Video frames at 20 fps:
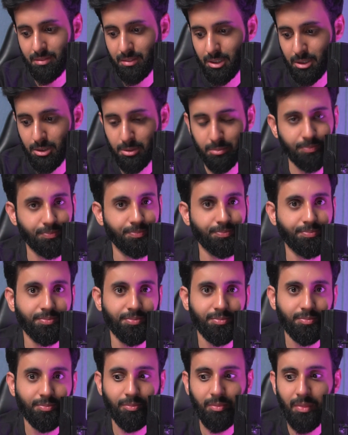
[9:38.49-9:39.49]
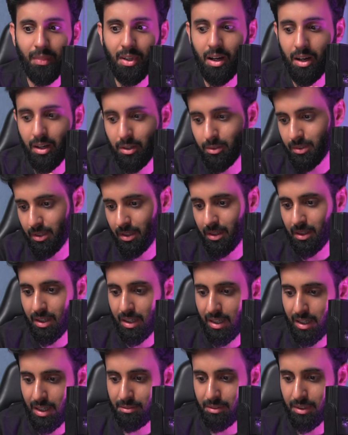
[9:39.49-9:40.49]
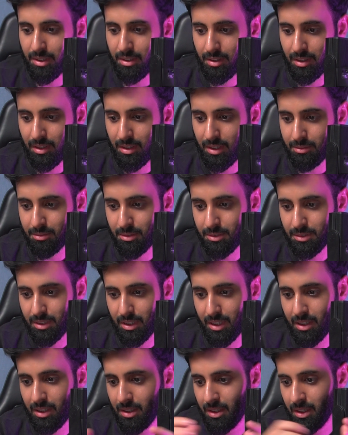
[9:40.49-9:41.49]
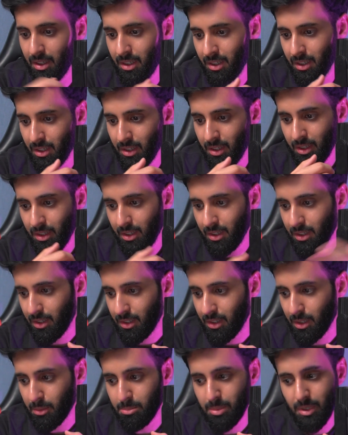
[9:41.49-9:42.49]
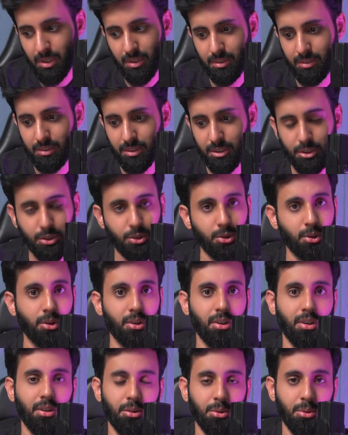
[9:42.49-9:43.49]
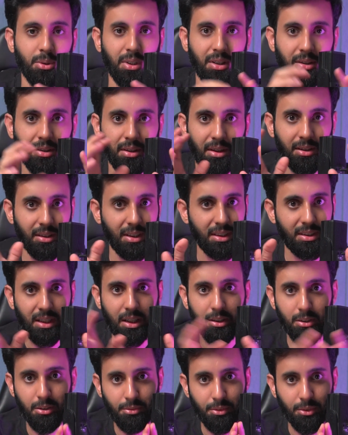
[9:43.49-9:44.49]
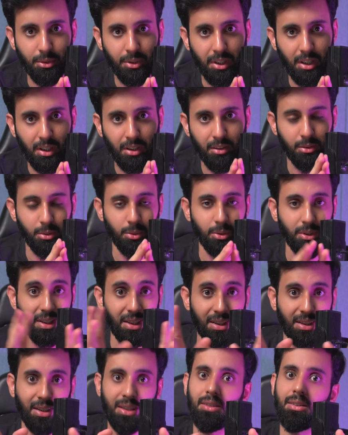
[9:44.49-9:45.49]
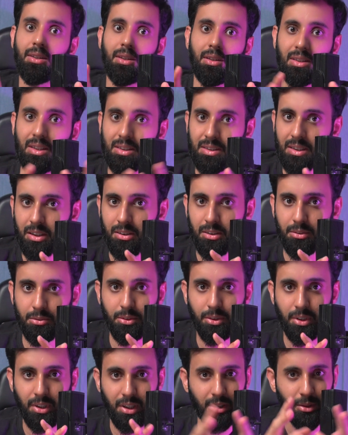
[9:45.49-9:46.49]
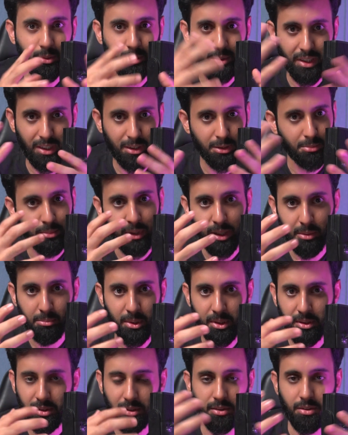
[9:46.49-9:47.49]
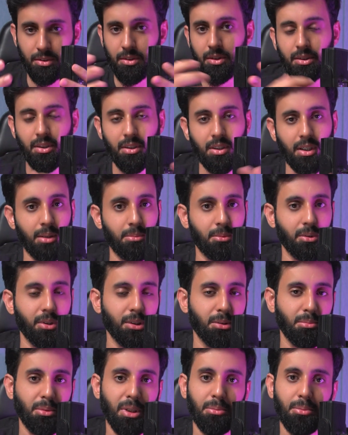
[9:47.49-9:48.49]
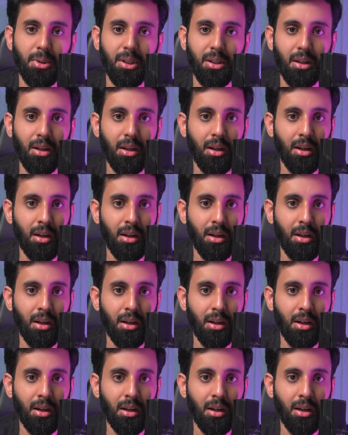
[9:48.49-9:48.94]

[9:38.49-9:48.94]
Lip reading: know, I don't think I have anything left to say. Yep, just don't do anything that's out of routine. Don't eat anything that's out of routine. Don't experiment. This is not the time to experiment.